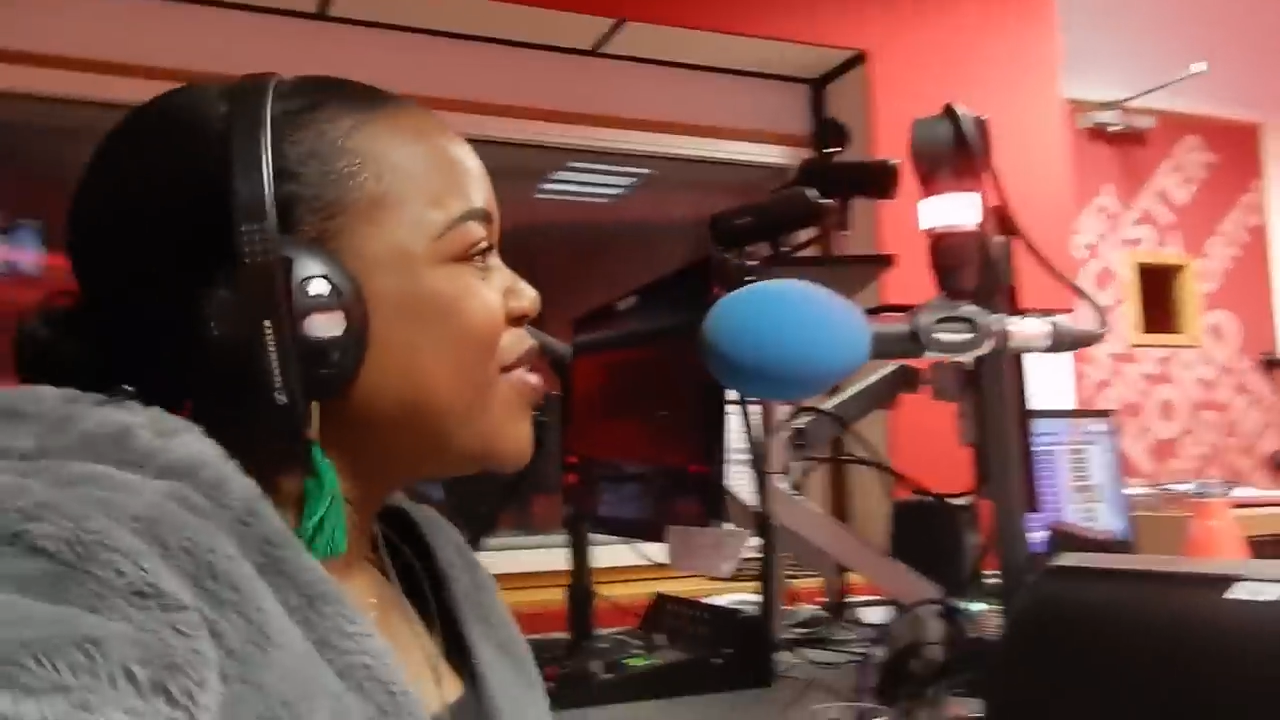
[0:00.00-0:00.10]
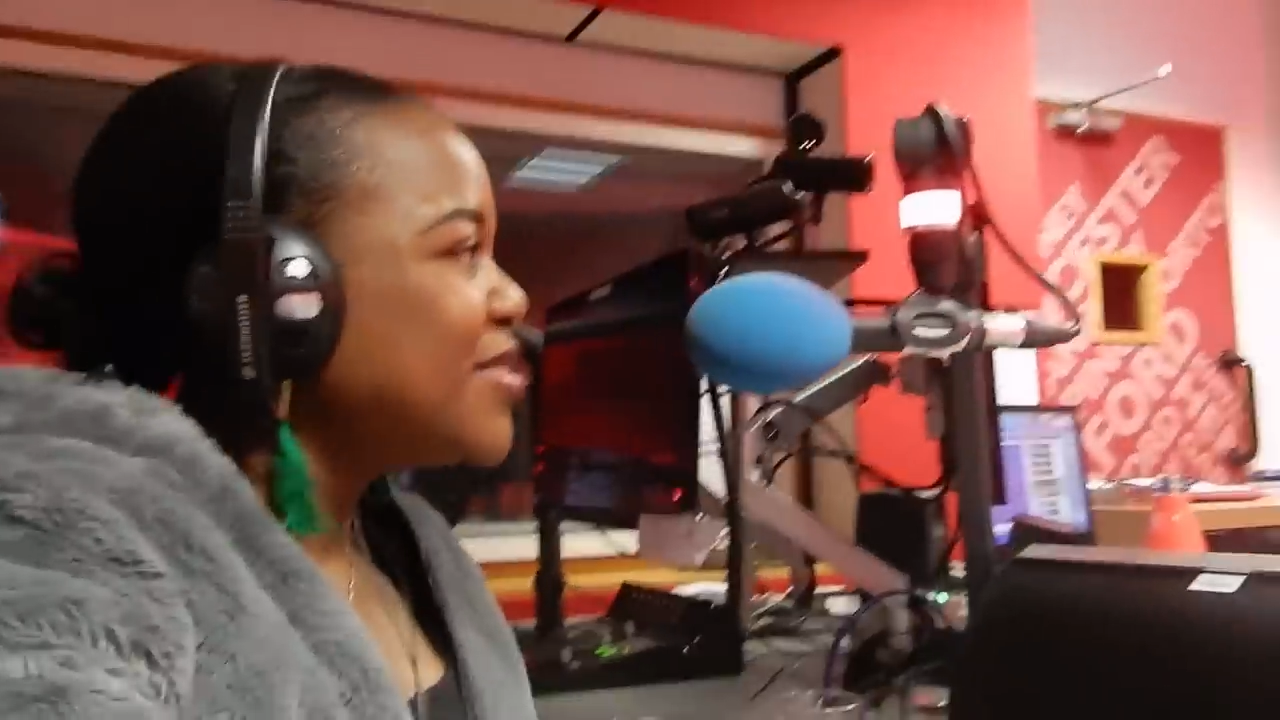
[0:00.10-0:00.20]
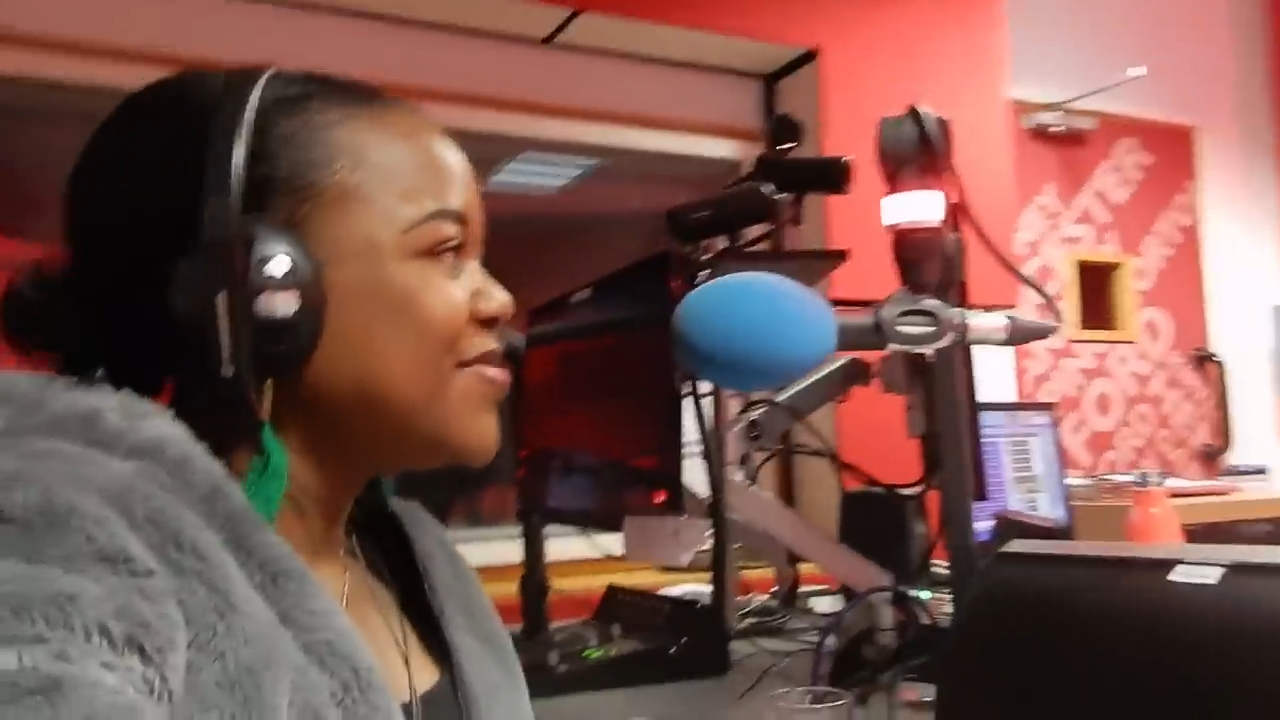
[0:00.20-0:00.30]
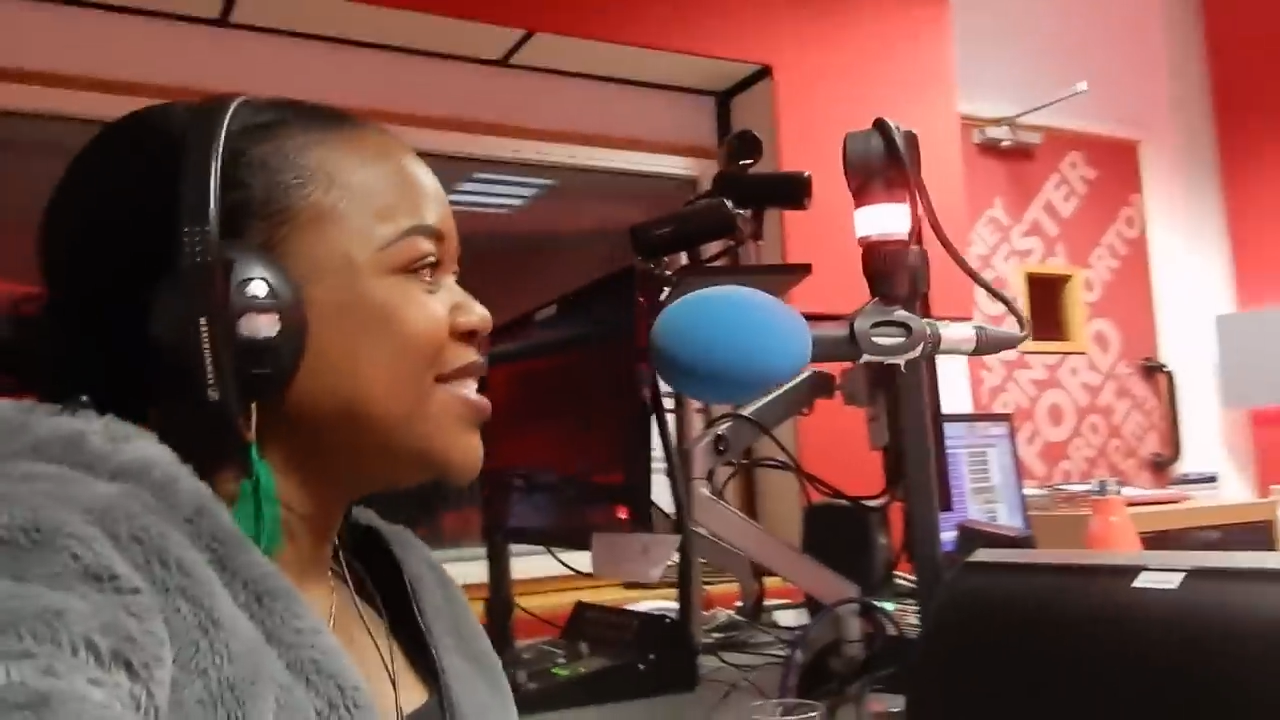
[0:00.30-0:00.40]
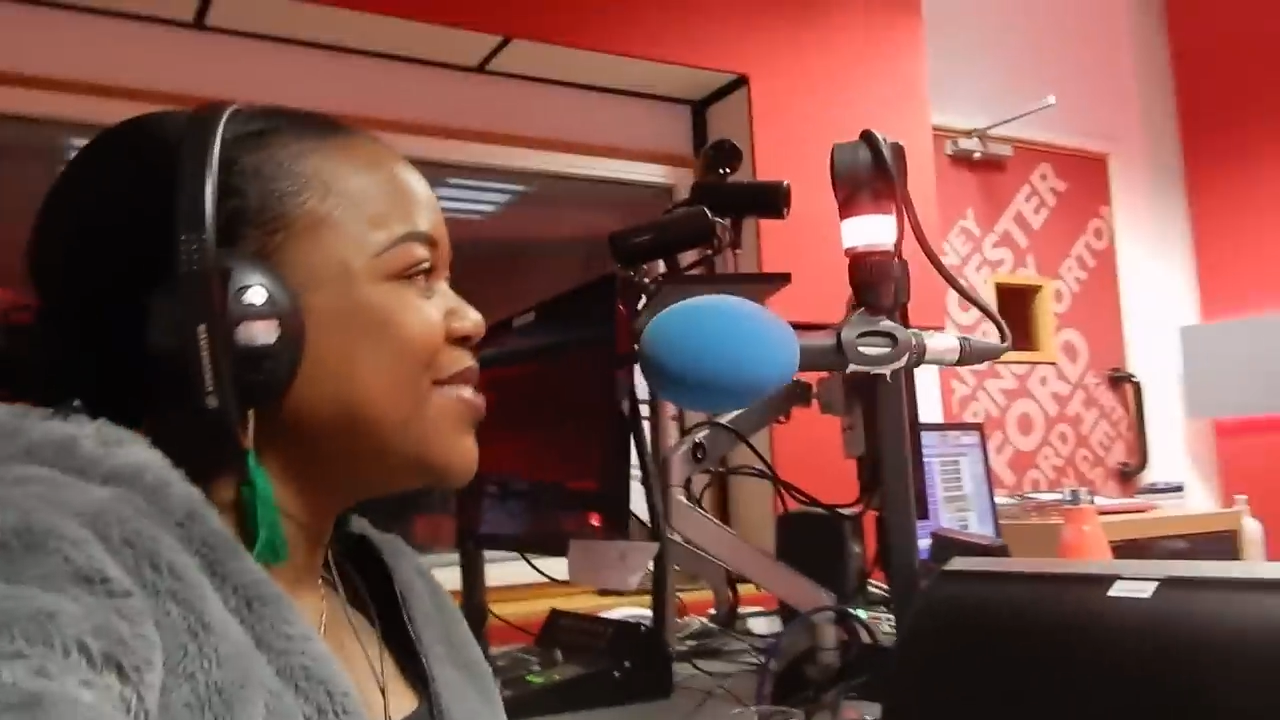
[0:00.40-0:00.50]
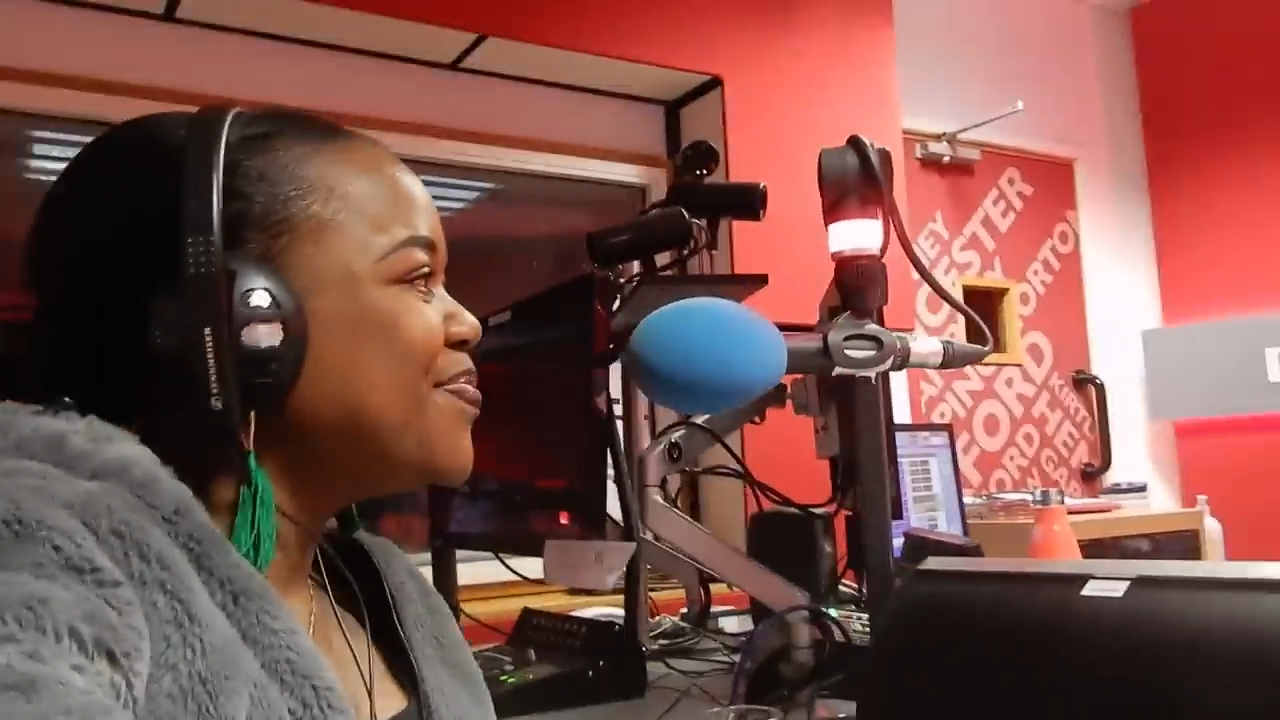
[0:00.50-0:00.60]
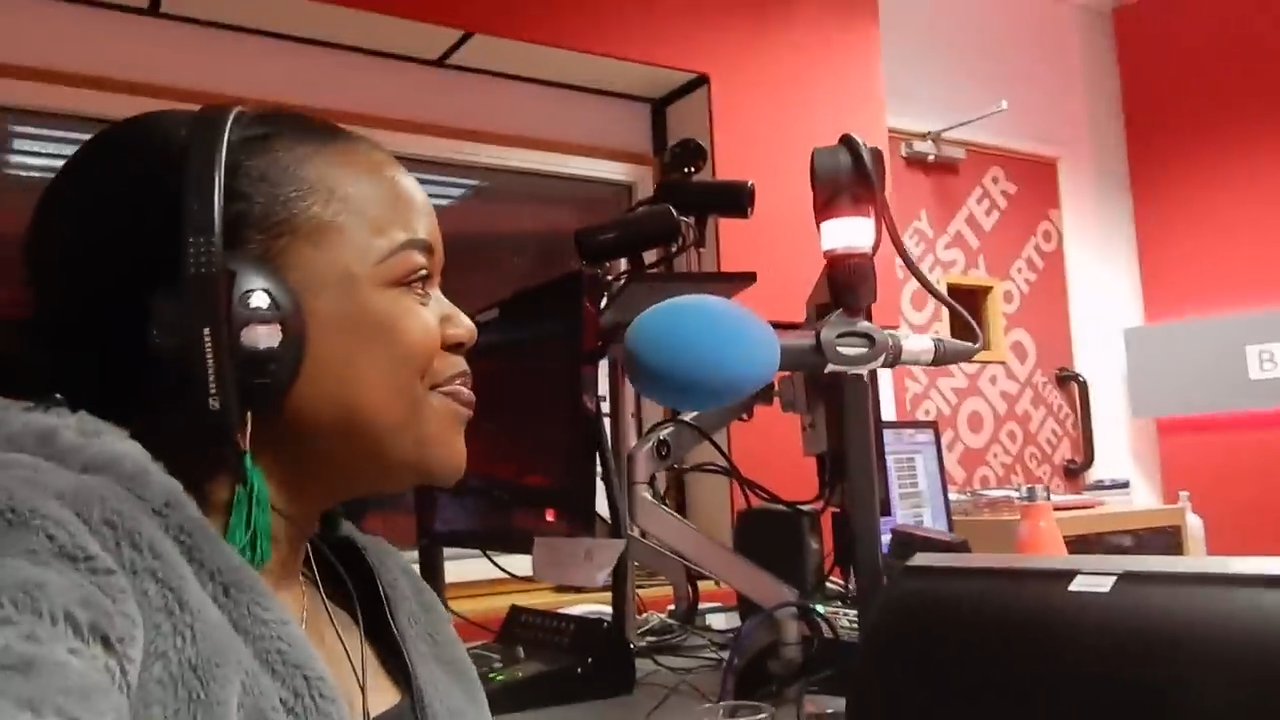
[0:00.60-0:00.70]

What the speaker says: of Oxford.